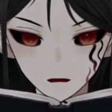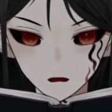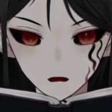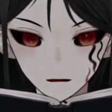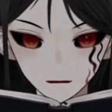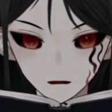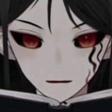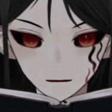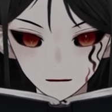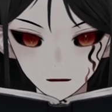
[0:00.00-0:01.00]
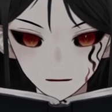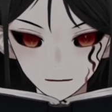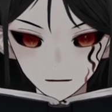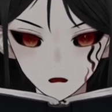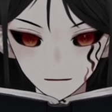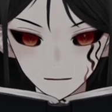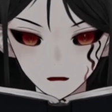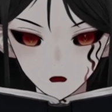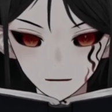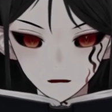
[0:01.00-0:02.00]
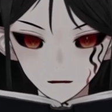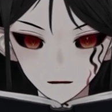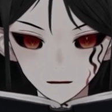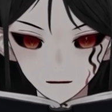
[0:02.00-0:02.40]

Any money he could scrape together was